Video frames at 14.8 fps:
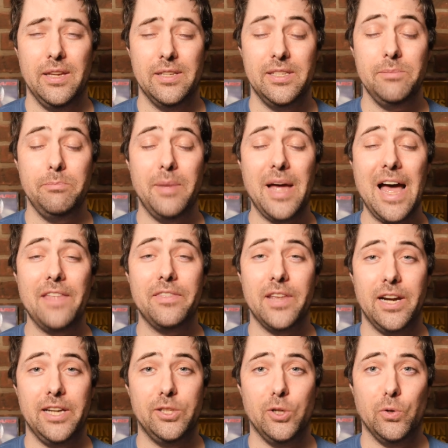Is it bad that
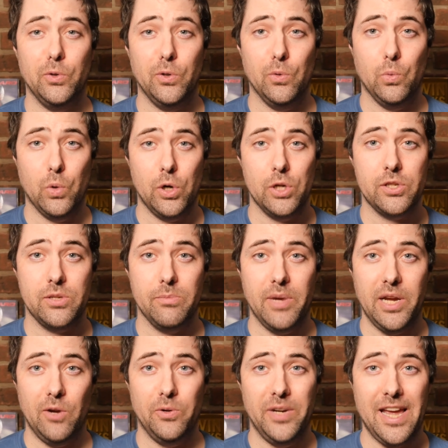I don't know the words to
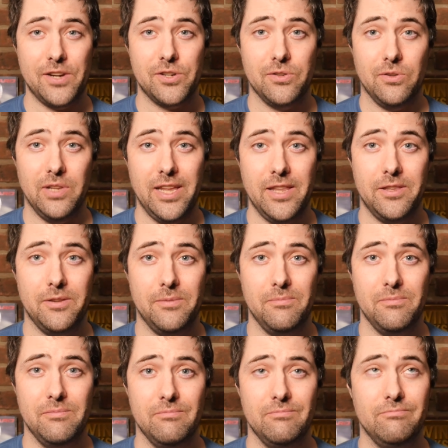my own national
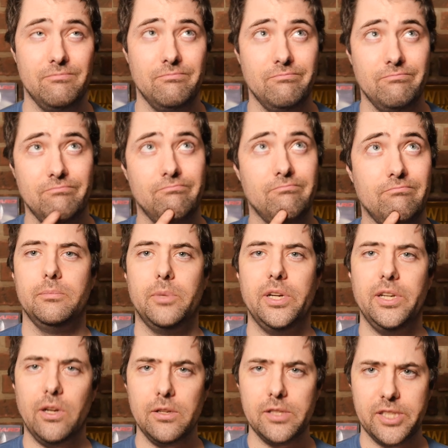anthem? But in
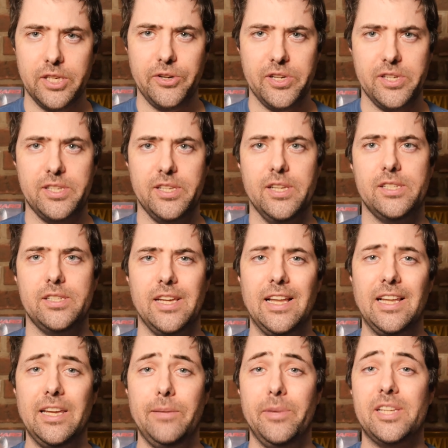all seriousness,
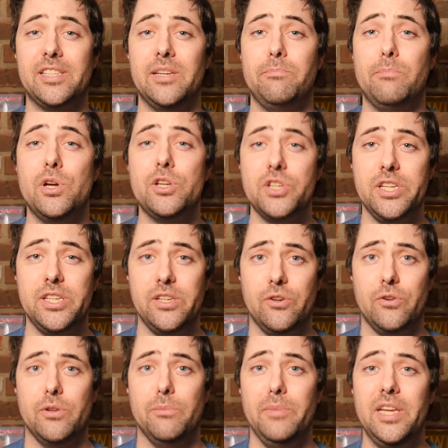LA makes it much easier
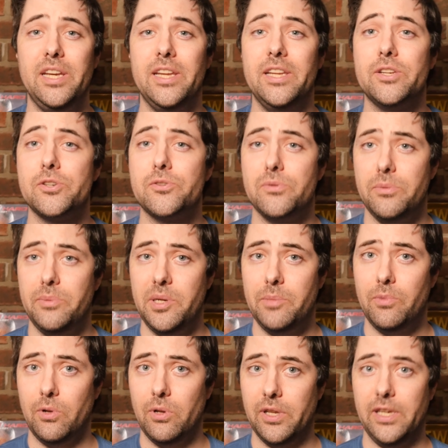to meet industry
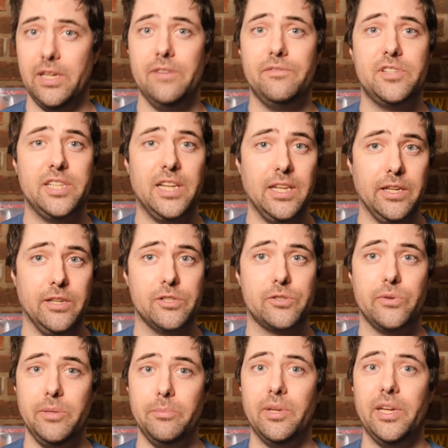people and give selling a
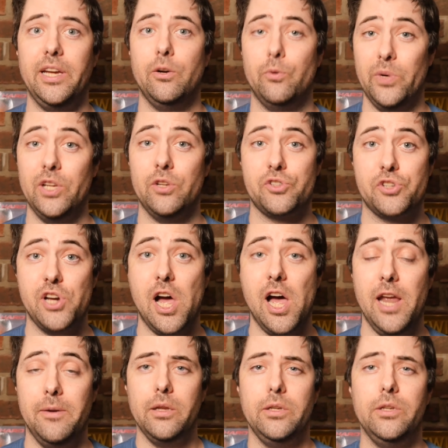screenplay a real
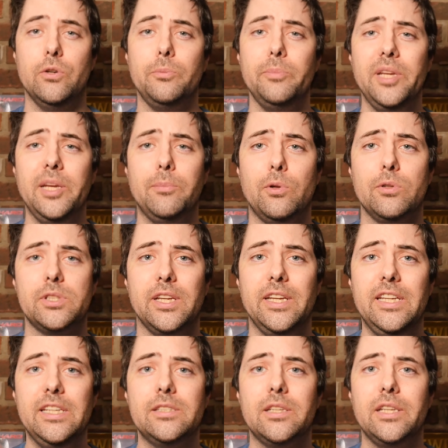shot. You'll be able to
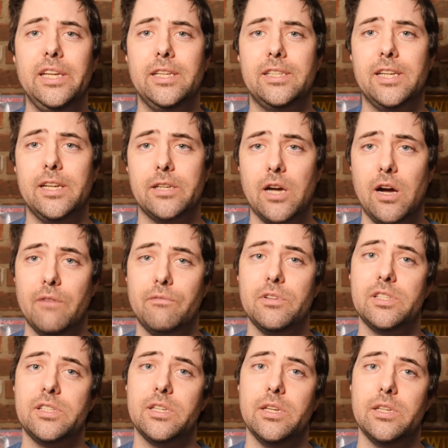easily attend
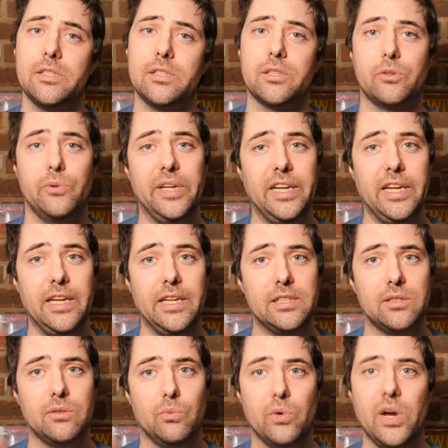conferences,
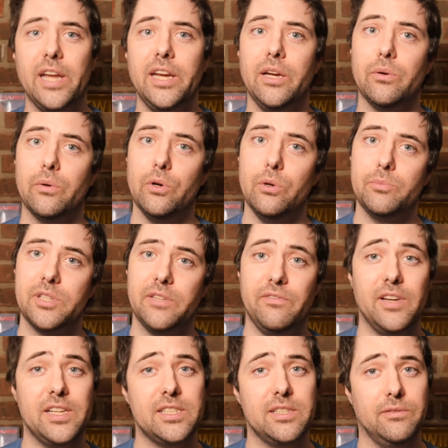screenings, writing groups, and
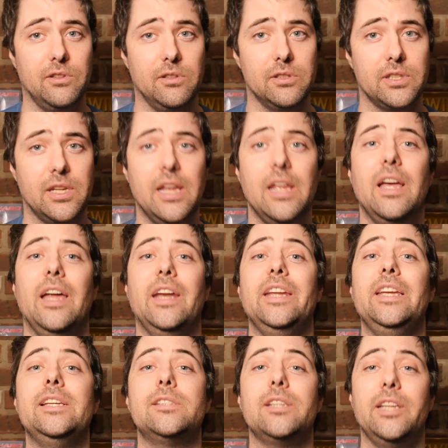festivals, and
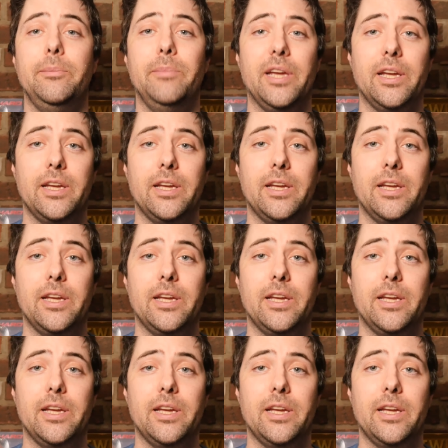easily make